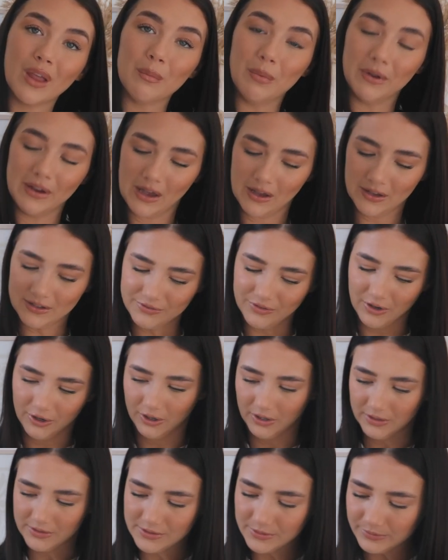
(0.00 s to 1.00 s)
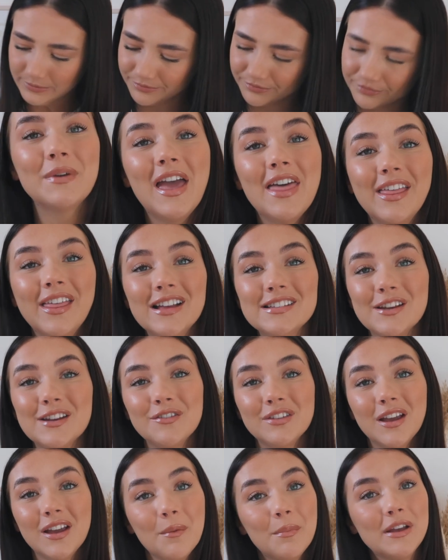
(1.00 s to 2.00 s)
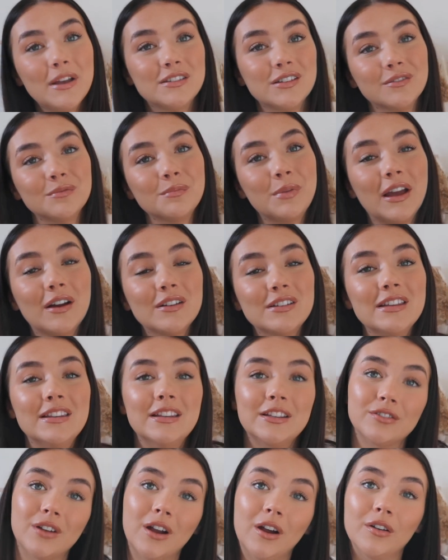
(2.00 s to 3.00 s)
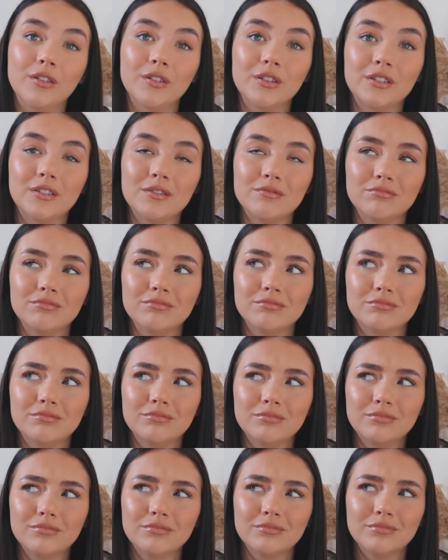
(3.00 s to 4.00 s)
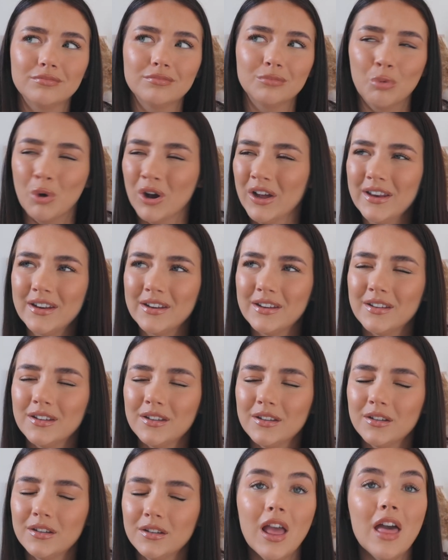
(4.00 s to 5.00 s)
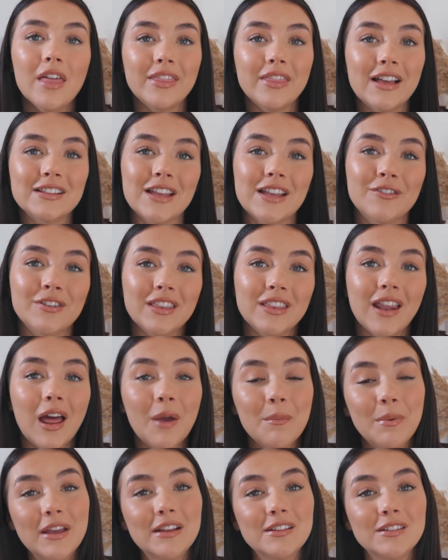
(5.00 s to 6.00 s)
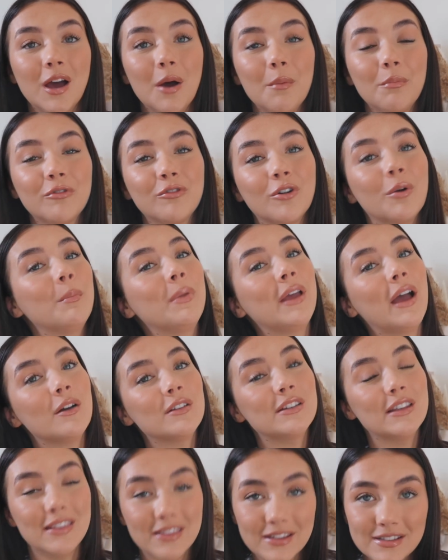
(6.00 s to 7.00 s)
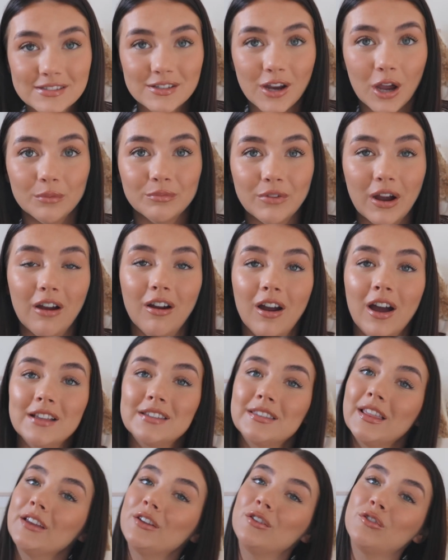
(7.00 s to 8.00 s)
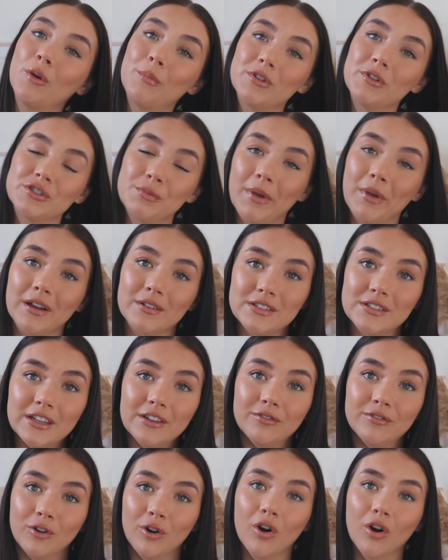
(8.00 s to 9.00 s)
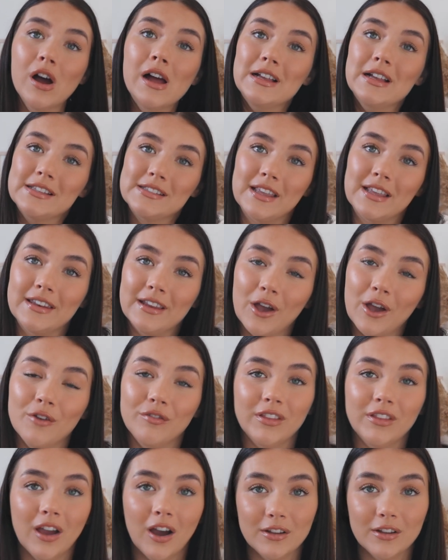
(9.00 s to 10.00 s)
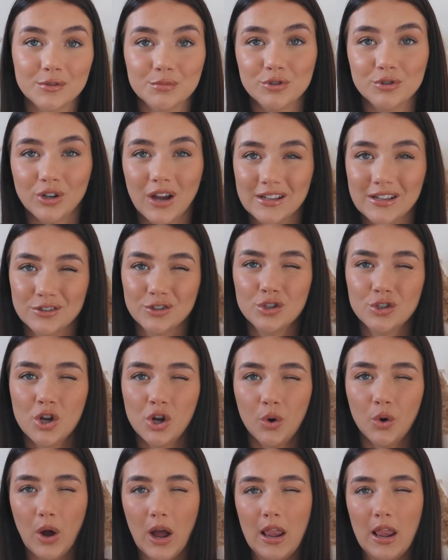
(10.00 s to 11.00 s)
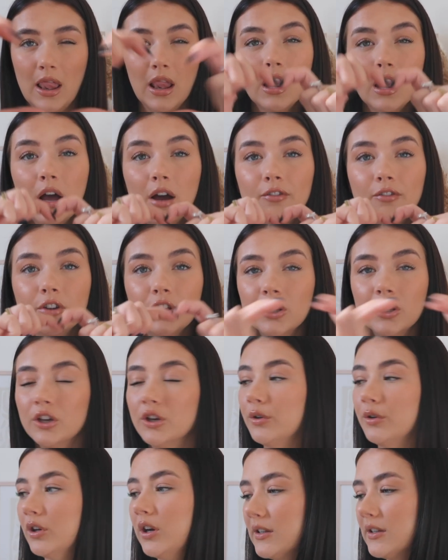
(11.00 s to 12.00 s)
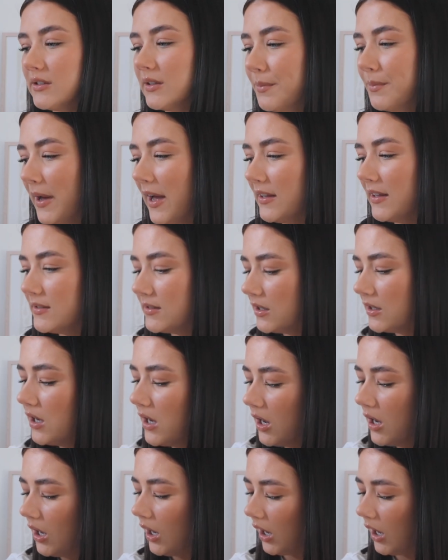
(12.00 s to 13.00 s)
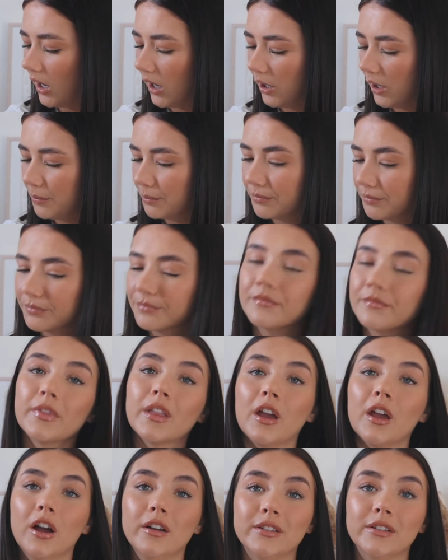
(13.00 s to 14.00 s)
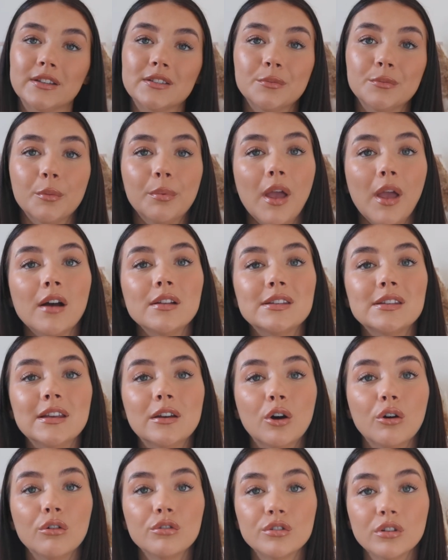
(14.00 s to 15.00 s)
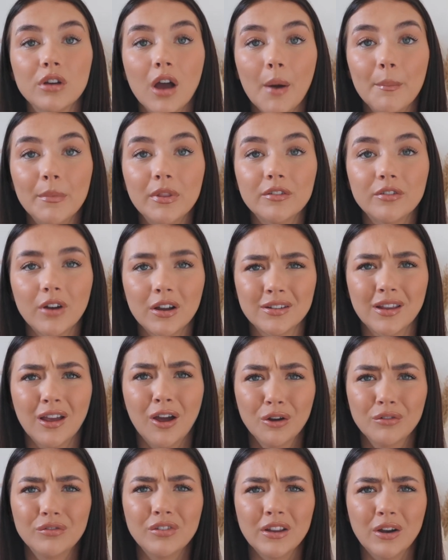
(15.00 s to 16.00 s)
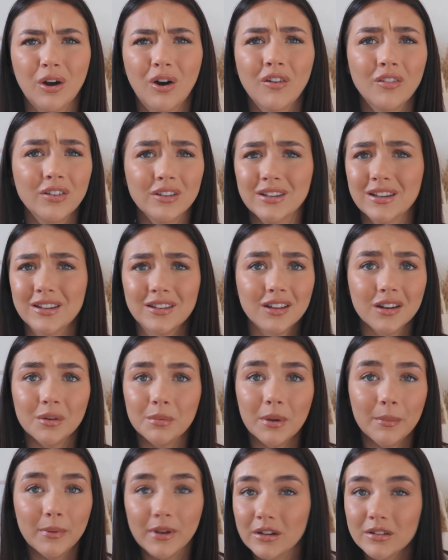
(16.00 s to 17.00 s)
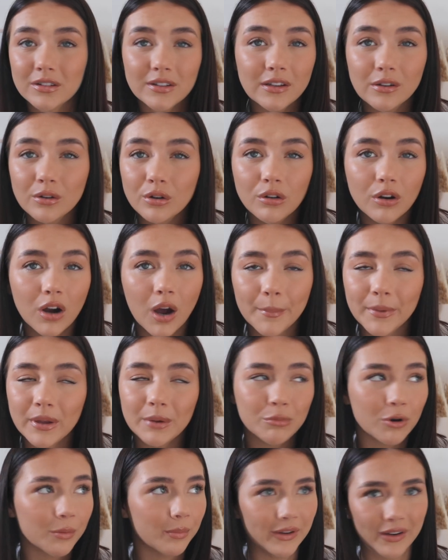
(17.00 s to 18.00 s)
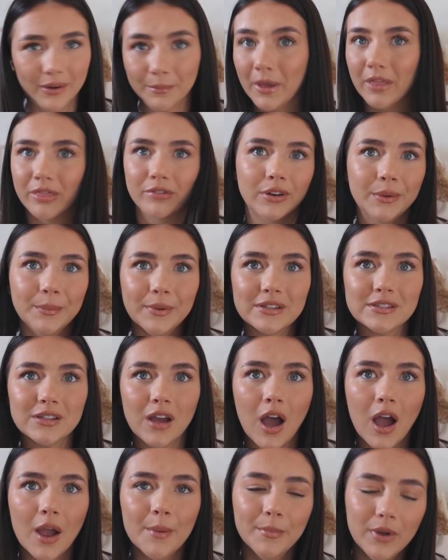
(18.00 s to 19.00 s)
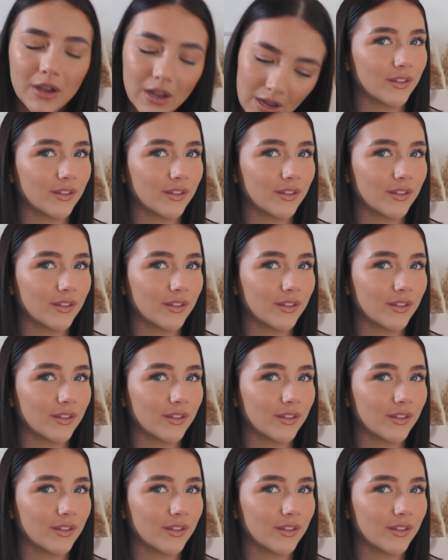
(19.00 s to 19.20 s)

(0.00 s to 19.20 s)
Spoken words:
But yeah, it's very nice. But yeah, that's everything I picked up from PRT this round. What? That's everything that I picked up from PRT this time round, guys. Thank you so much to PRT for sending over the items. You guys know I love you. You guys are the best. Hopefully there's some more PRT hauls to come in. I say hopefully, obviously there's going to be a PRT haul coming probably in about 3 weeks' time.